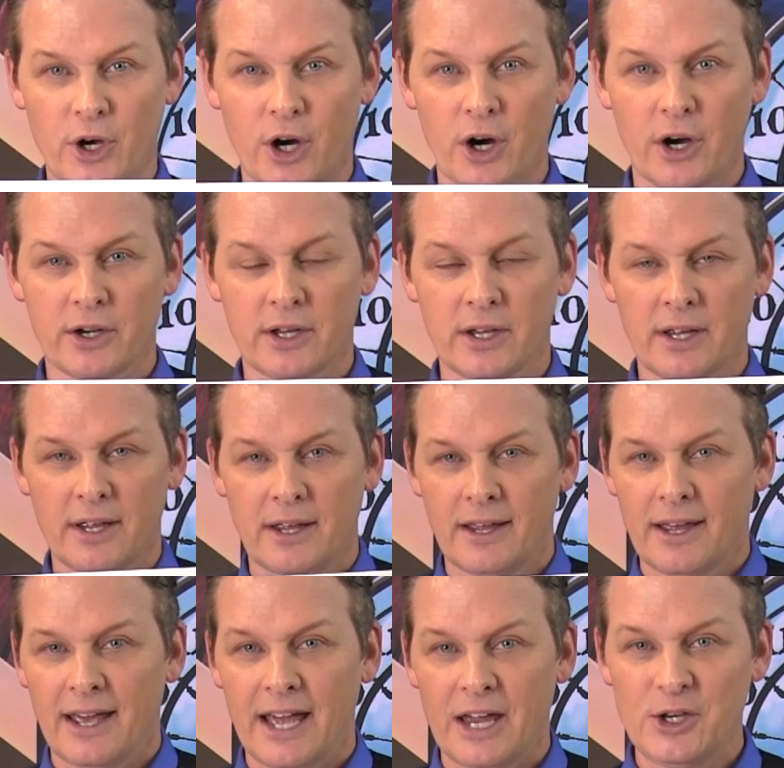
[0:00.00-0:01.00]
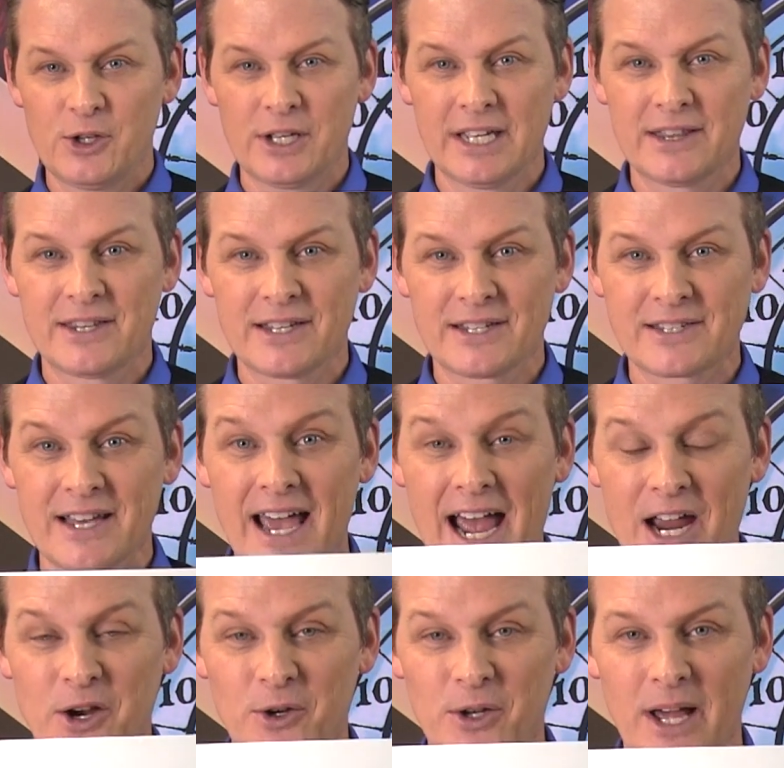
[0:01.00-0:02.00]
card and you can get this
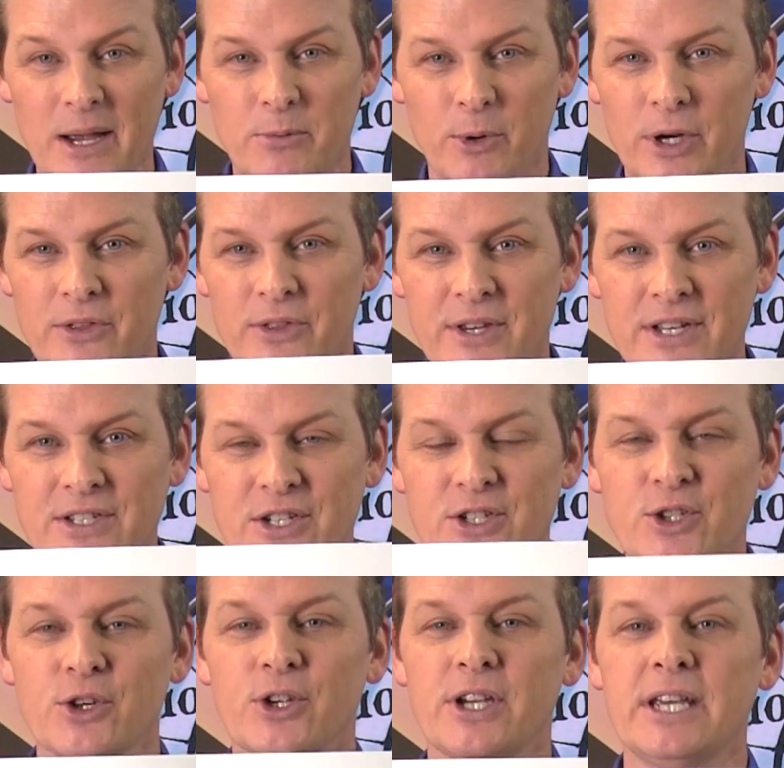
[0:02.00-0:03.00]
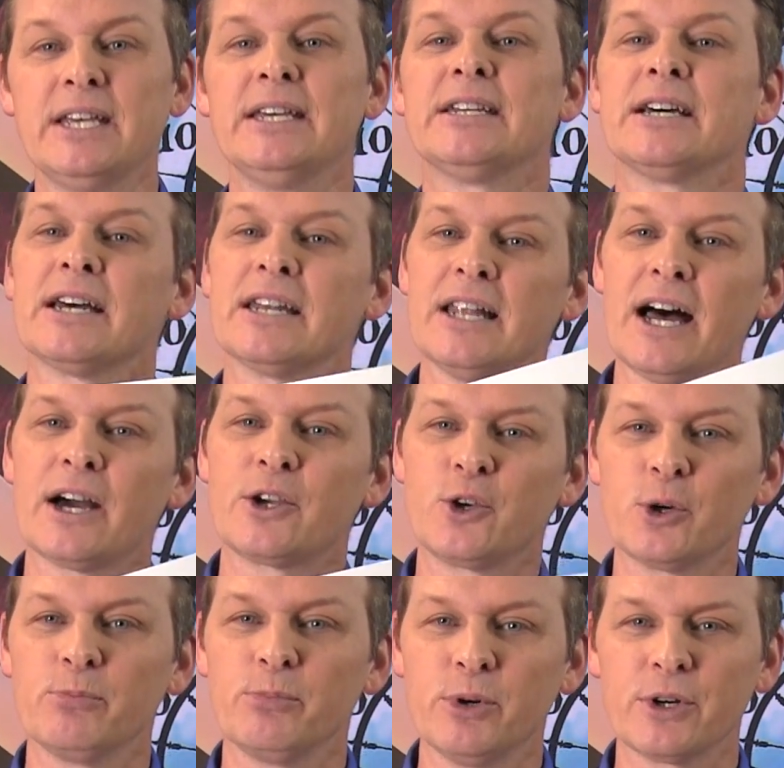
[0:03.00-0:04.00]
at your library. This is your key to
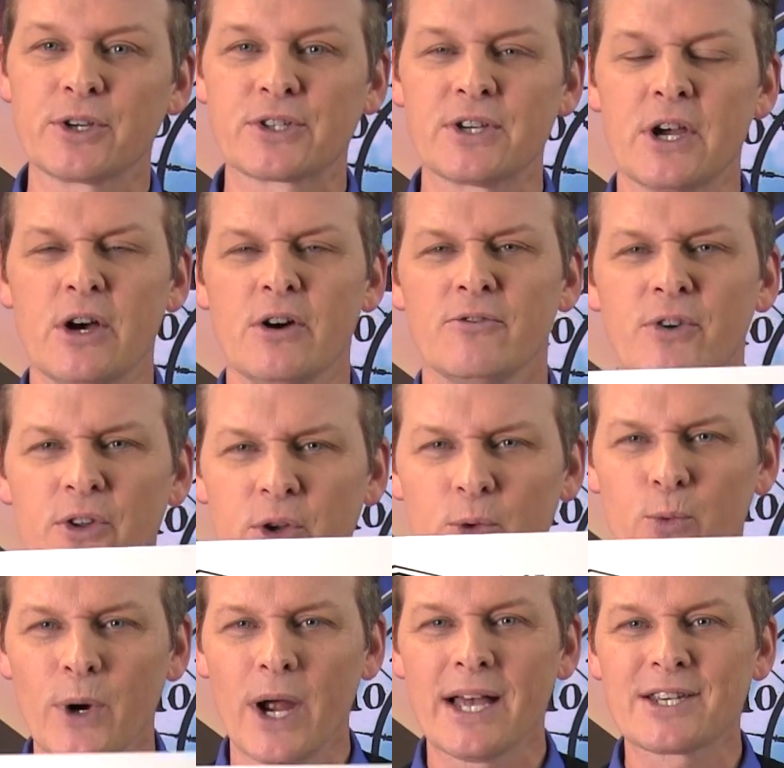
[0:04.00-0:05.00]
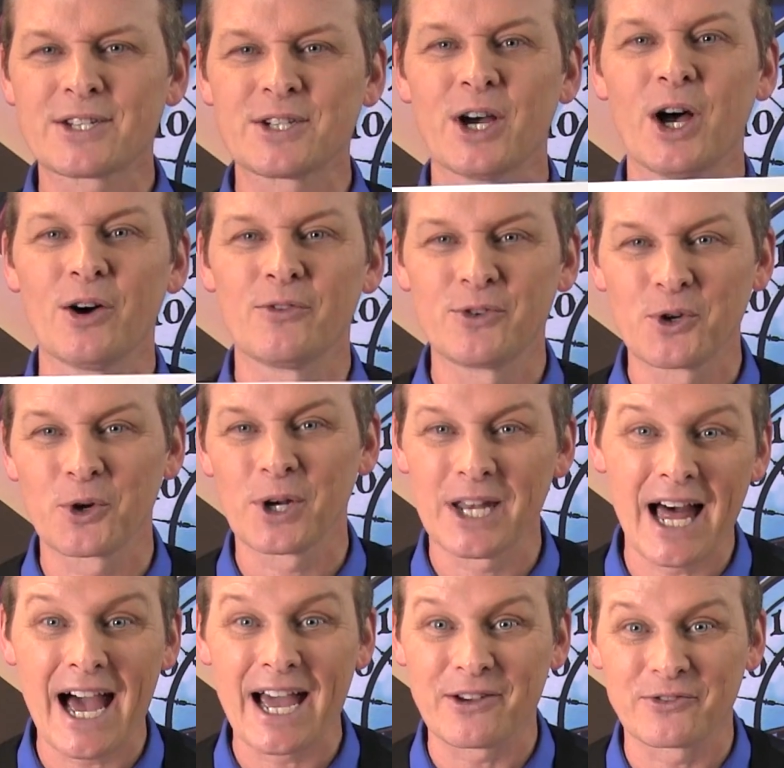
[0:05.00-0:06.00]
unlock your books for the rest of your
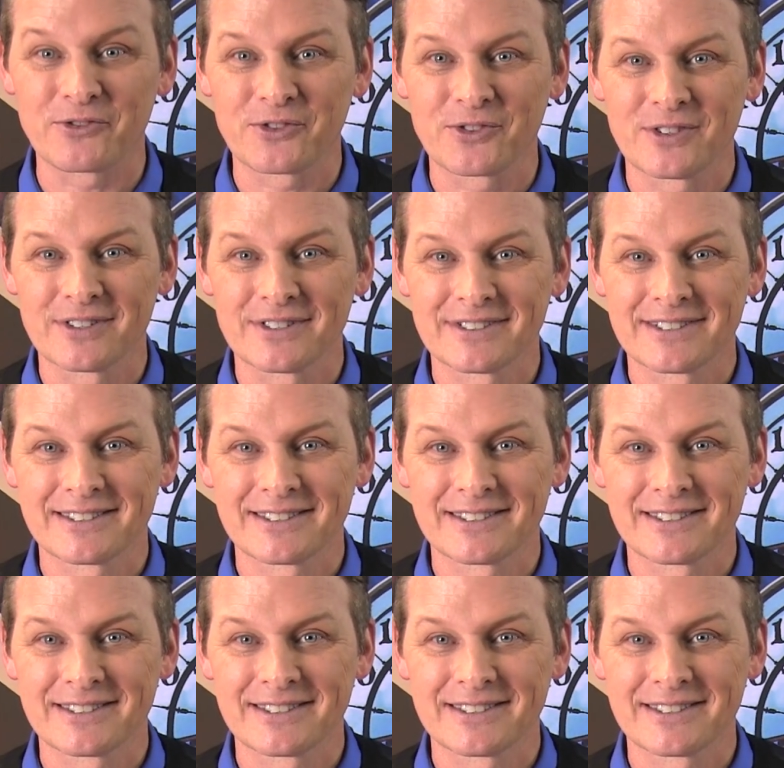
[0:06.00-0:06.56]
life.